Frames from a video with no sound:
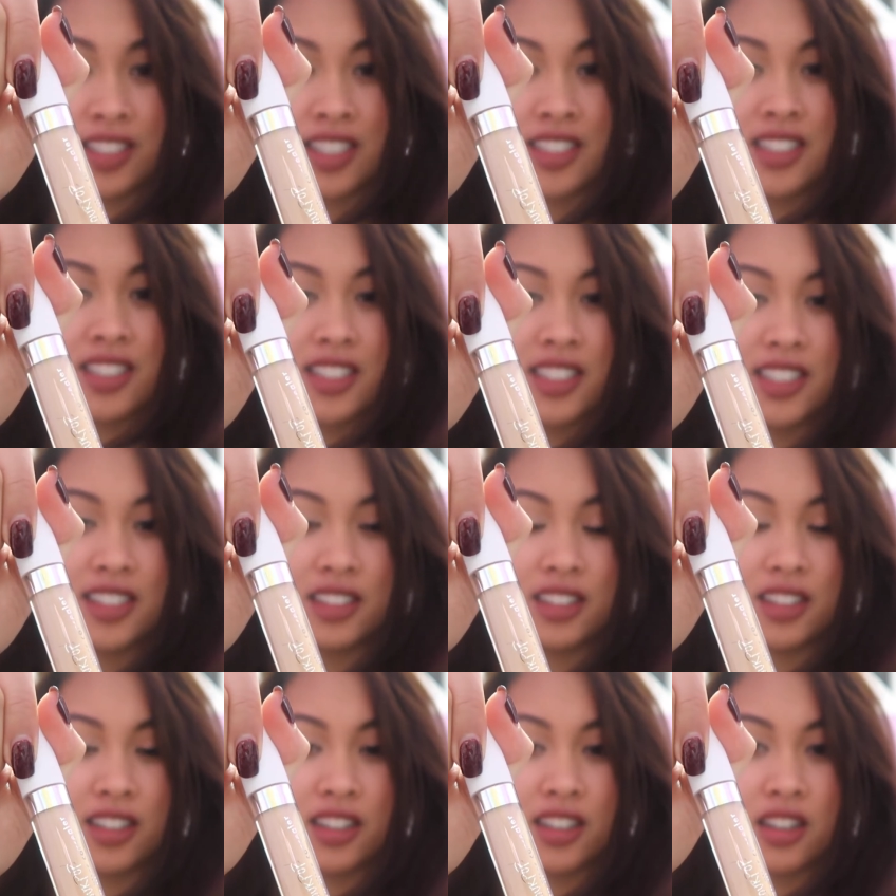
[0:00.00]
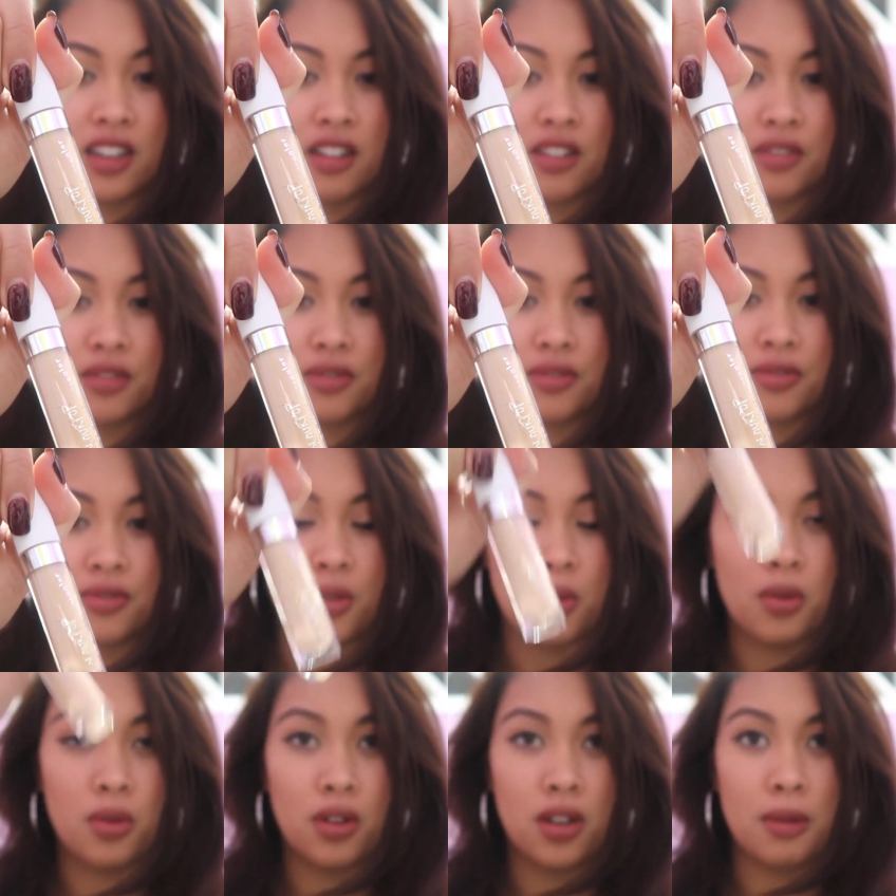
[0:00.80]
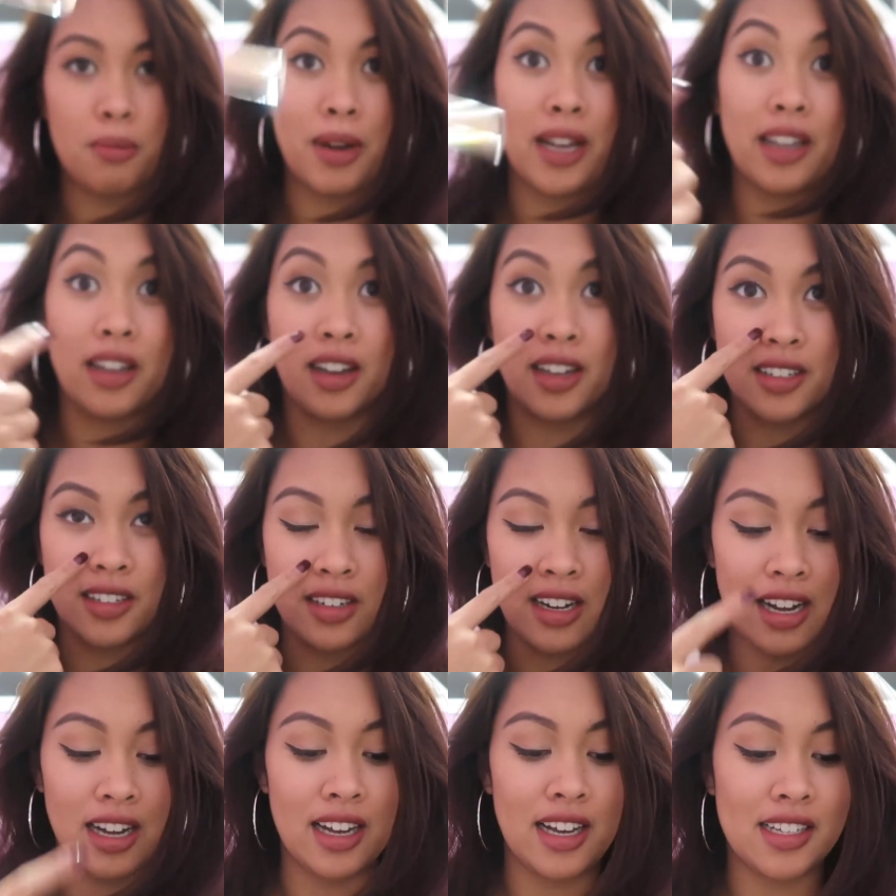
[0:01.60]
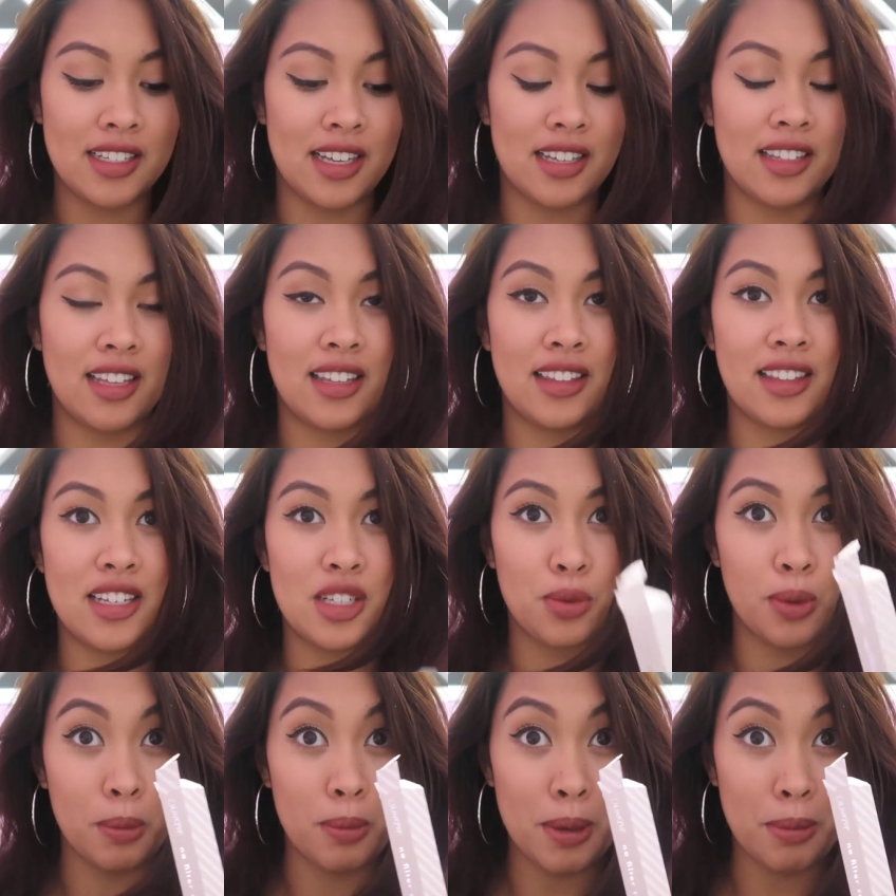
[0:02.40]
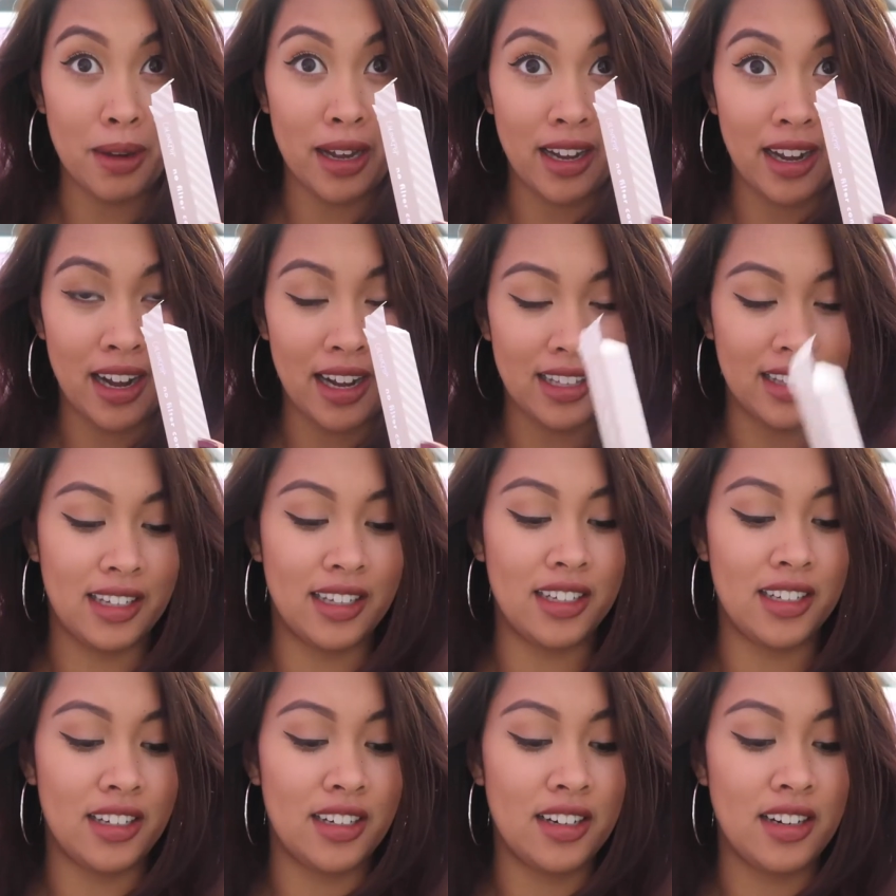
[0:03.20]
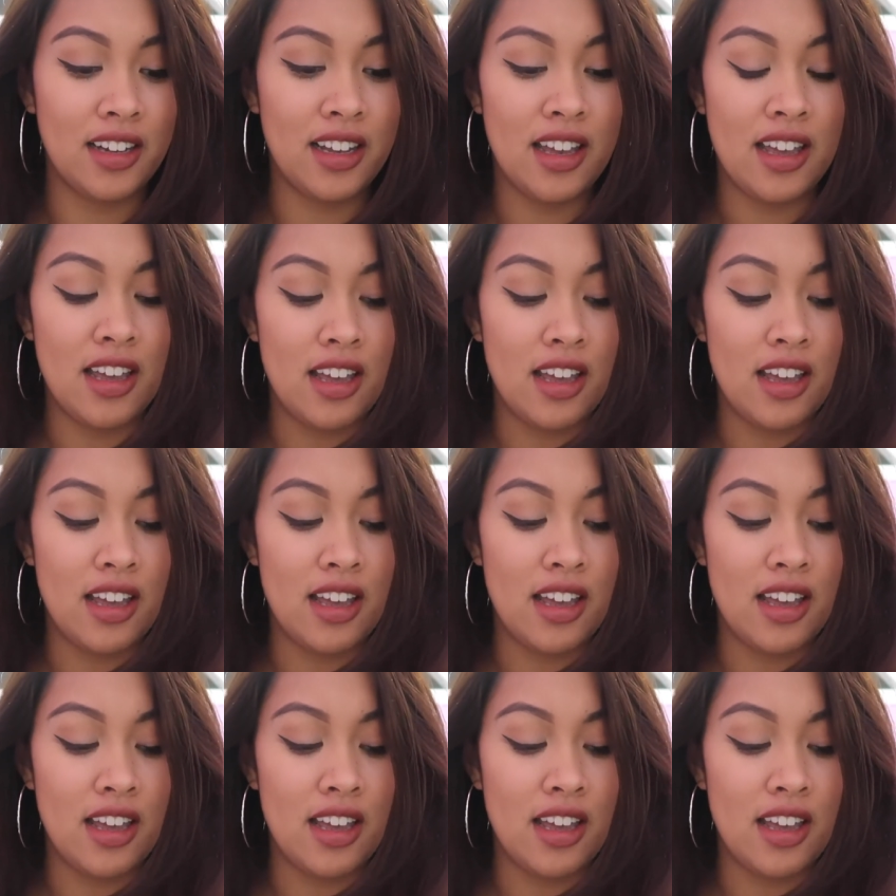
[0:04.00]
Concealer for my under eyes. And then this will be my highlighter.